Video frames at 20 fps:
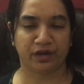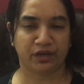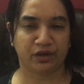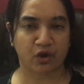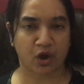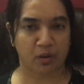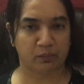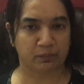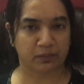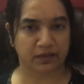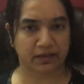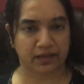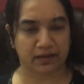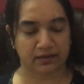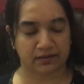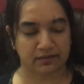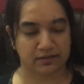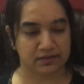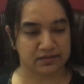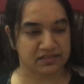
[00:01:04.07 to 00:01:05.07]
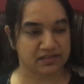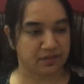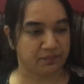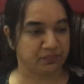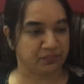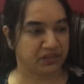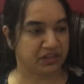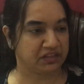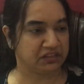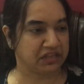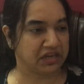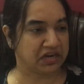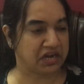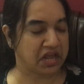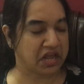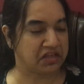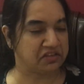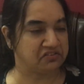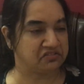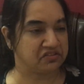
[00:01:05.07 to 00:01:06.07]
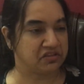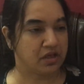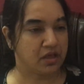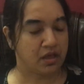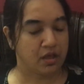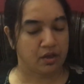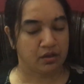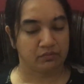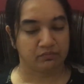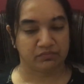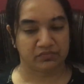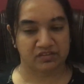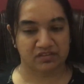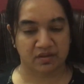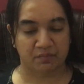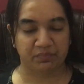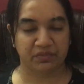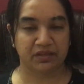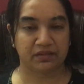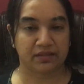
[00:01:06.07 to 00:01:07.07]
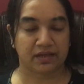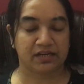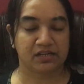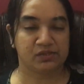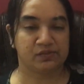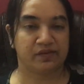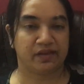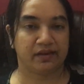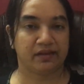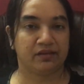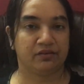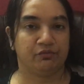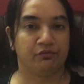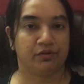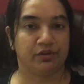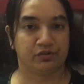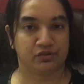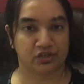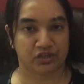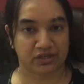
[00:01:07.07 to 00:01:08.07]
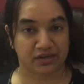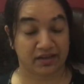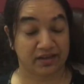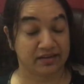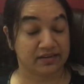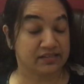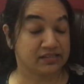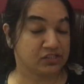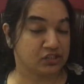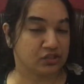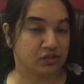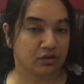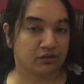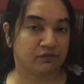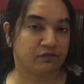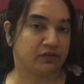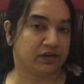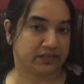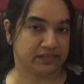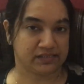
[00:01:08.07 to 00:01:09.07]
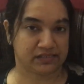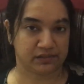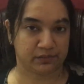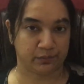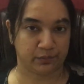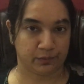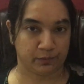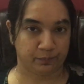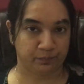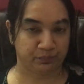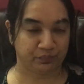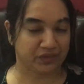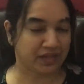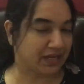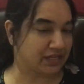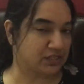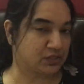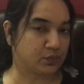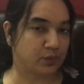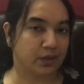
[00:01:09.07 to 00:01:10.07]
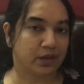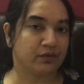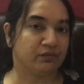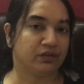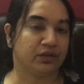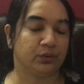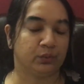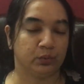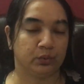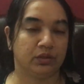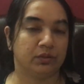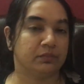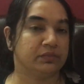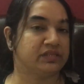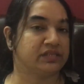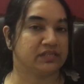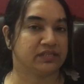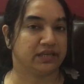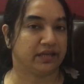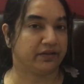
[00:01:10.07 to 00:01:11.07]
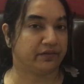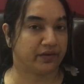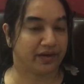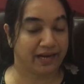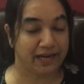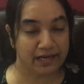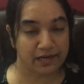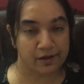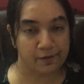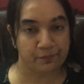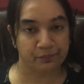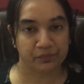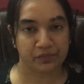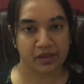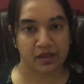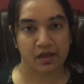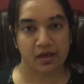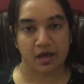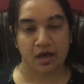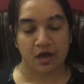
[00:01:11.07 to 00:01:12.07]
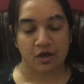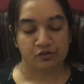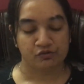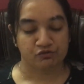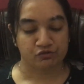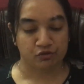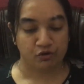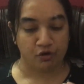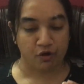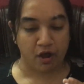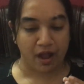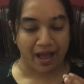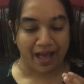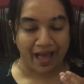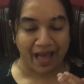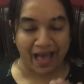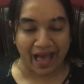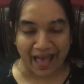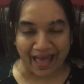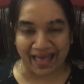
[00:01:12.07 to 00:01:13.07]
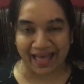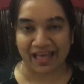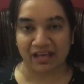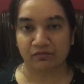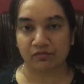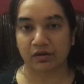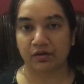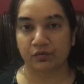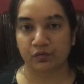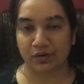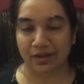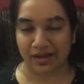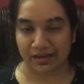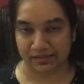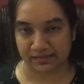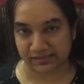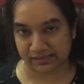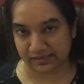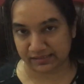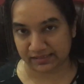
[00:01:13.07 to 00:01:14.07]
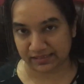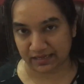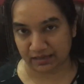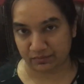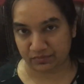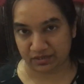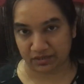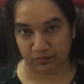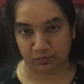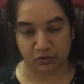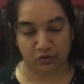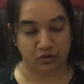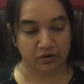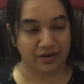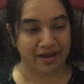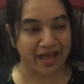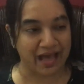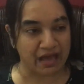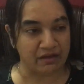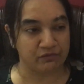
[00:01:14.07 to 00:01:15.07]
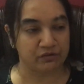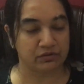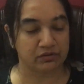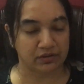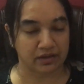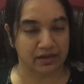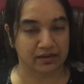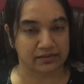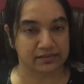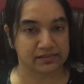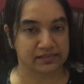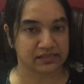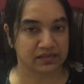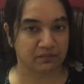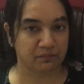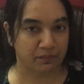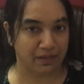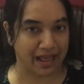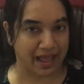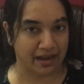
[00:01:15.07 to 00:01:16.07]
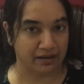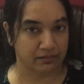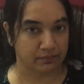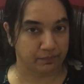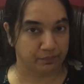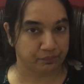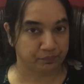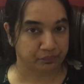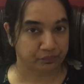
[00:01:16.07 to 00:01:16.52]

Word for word: very complicated, something that has something that is very rigid and it's not flexible. That's where we do the mistake, right? So have a realistic timetable or have a realistic plan.